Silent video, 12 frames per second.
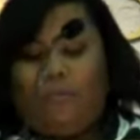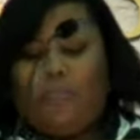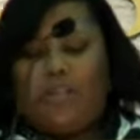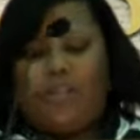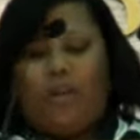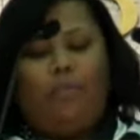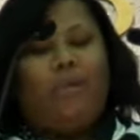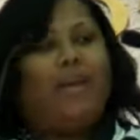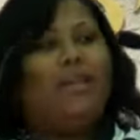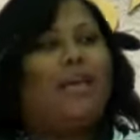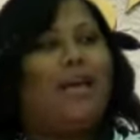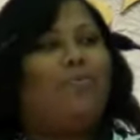But so
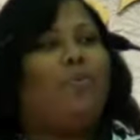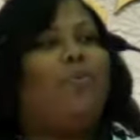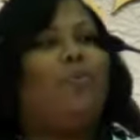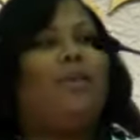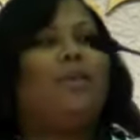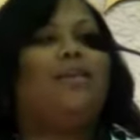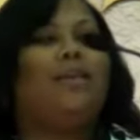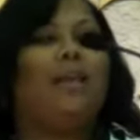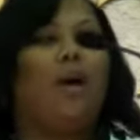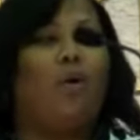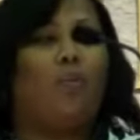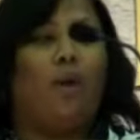many times we want to see
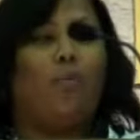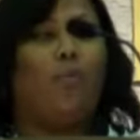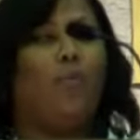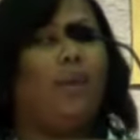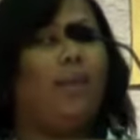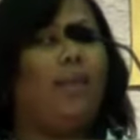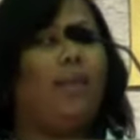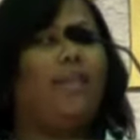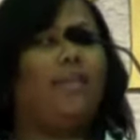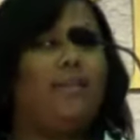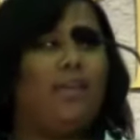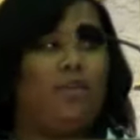it our way. We want
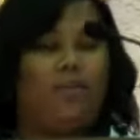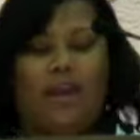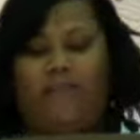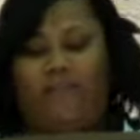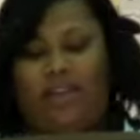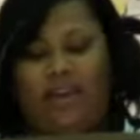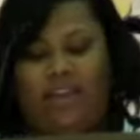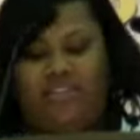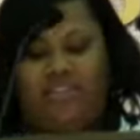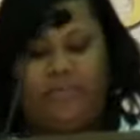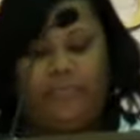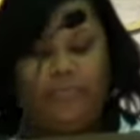instant
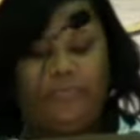gratification.